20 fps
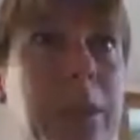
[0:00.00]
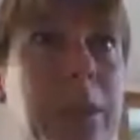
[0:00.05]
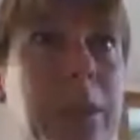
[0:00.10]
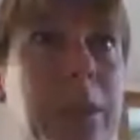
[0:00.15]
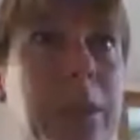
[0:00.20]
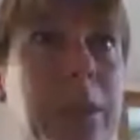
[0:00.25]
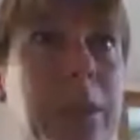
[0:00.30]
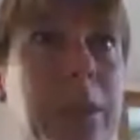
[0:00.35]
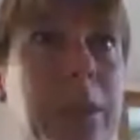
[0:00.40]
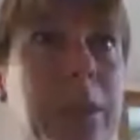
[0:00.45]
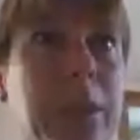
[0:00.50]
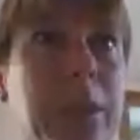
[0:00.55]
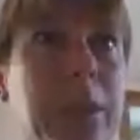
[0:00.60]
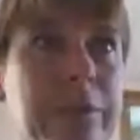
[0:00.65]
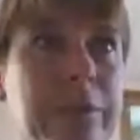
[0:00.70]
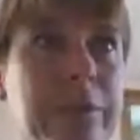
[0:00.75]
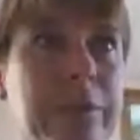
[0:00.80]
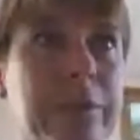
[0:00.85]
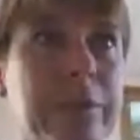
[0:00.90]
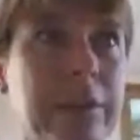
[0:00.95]
what have we done
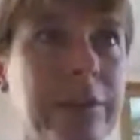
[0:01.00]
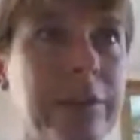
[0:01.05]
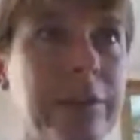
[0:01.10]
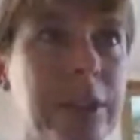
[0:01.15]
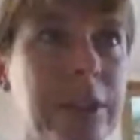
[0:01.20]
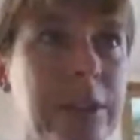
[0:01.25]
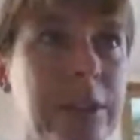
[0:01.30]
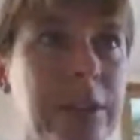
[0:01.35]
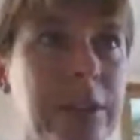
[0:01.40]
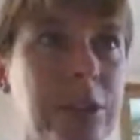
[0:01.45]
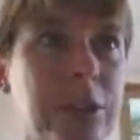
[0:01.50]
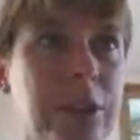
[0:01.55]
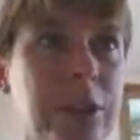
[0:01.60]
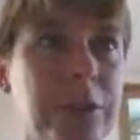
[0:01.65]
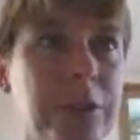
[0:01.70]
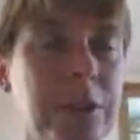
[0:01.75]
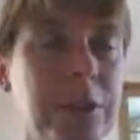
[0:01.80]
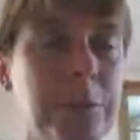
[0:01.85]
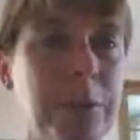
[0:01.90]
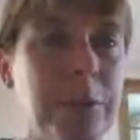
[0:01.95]
then? I've just
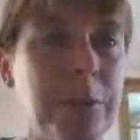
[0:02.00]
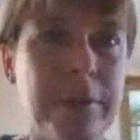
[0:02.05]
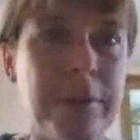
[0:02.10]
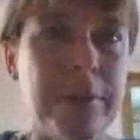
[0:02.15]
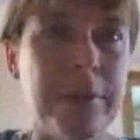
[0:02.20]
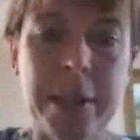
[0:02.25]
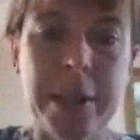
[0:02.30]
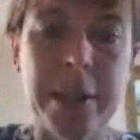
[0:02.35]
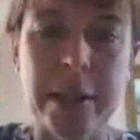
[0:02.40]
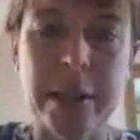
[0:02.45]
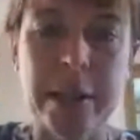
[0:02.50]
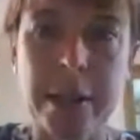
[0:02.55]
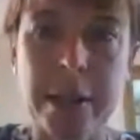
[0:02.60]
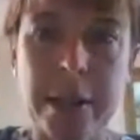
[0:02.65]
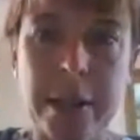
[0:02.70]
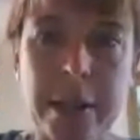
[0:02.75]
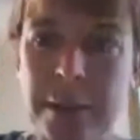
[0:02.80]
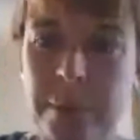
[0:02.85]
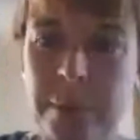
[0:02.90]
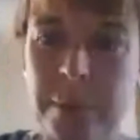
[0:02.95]
shown you briefly
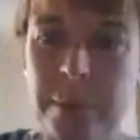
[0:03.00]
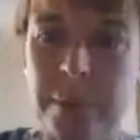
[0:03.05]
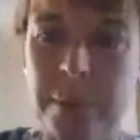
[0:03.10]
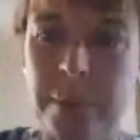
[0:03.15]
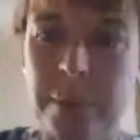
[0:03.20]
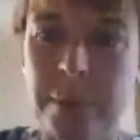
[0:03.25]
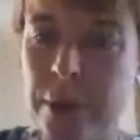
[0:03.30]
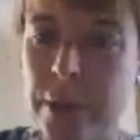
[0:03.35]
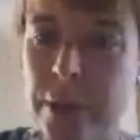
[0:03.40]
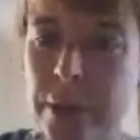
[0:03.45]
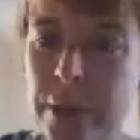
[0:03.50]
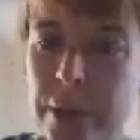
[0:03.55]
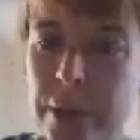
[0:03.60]
the MOOC.